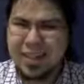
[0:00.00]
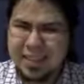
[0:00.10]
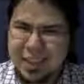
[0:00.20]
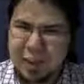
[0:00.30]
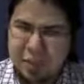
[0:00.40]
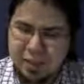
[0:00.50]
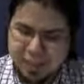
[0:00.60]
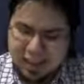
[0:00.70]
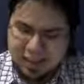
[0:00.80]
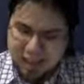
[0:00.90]
Sorry about
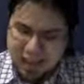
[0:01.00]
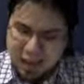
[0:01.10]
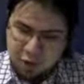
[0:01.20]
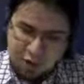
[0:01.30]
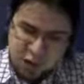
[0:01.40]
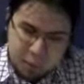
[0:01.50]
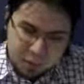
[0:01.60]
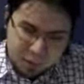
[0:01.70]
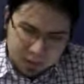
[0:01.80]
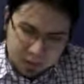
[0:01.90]
that. I know this game
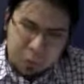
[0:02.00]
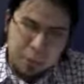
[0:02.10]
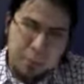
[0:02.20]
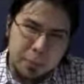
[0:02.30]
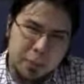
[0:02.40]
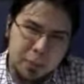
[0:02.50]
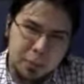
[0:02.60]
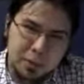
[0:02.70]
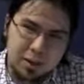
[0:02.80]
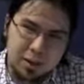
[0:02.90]
can be a little bit much
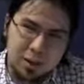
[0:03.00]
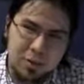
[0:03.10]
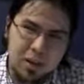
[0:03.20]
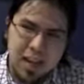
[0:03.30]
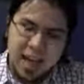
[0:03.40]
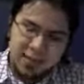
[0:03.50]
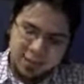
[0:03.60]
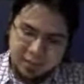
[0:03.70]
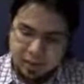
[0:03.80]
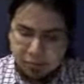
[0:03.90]
sometimes. If I
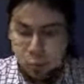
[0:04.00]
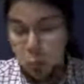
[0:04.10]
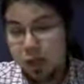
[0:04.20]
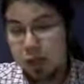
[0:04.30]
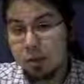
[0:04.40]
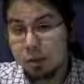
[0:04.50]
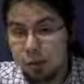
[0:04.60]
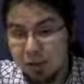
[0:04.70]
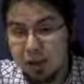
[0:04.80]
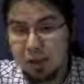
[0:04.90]
had to levy one
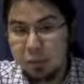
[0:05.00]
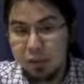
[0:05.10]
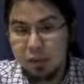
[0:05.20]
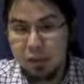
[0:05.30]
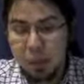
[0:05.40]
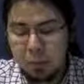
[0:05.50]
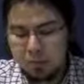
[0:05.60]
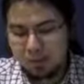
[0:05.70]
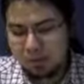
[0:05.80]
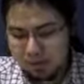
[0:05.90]
complaint about this game, is
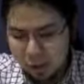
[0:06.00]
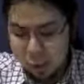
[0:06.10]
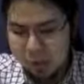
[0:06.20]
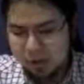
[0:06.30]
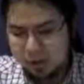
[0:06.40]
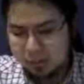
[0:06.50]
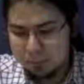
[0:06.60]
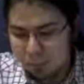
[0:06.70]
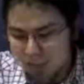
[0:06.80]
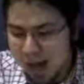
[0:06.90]
that it's a little bit
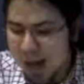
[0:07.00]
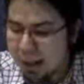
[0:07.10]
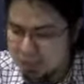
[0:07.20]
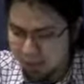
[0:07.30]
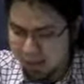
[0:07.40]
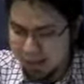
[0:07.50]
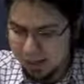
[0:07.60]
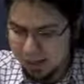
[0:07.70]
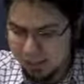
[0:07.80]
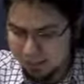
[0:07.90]

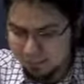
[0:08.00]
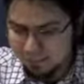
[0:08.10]
complicated. And